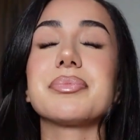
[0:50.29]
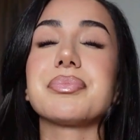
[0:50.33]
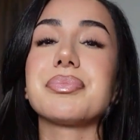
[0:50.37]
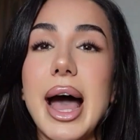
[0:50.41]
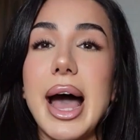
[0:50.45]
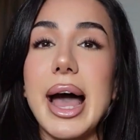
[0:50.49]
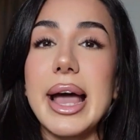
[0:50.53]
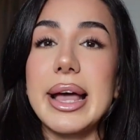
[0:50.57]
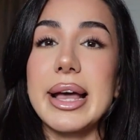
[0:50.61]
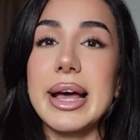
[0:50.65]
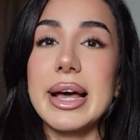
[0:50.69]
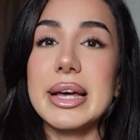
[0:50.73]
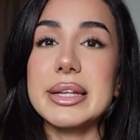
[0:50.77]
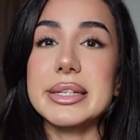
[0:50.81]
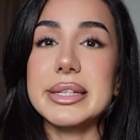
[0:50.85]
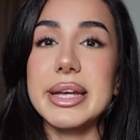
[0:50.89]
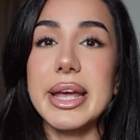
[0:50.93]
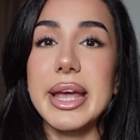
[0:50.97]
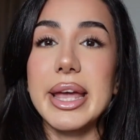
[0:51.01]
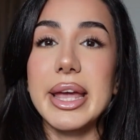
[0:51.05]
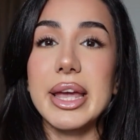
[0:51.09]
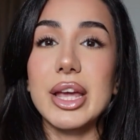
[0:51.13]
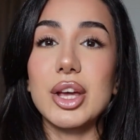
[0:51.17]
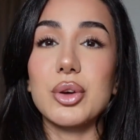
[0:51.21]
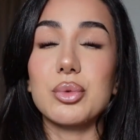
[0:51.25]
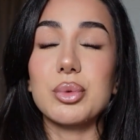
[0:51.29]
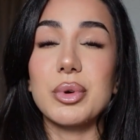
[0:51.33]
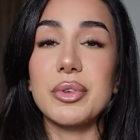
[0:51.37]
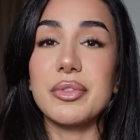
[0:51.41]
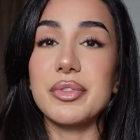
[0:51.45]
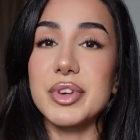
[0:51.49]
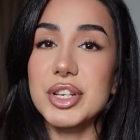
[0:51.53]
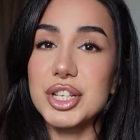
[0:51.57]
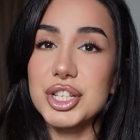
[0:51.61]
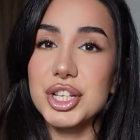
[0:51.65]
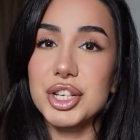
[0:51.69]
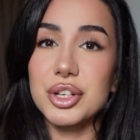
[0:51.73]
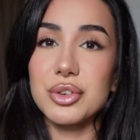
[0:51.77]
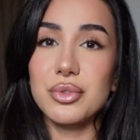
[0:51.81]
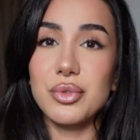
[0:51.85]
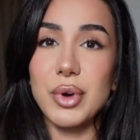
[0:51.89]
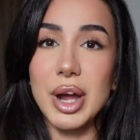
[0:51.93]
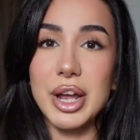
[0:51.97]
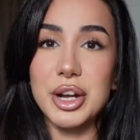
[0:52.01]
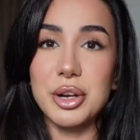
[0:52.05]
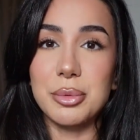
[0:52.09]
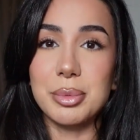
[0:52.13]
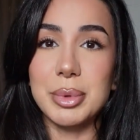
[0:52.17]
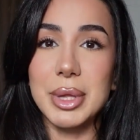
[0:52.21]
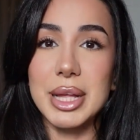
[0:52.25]
I had a revision
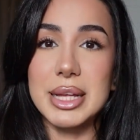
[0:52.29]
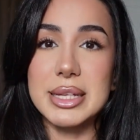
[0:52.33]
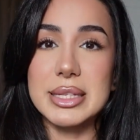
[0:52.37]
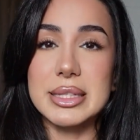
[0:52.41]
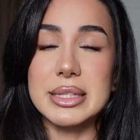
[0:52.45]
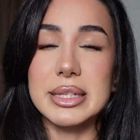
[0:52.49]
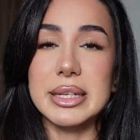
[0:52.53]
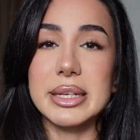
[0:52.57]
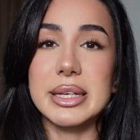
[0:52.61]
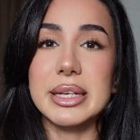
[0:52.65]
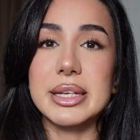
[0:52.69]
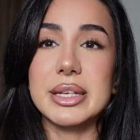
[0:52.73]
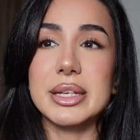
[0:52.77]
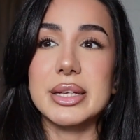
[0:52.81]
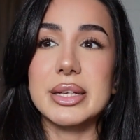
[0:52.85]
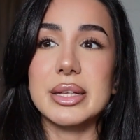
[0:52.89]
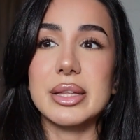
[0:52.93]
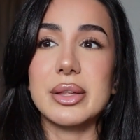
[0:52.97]
rhinoplasty,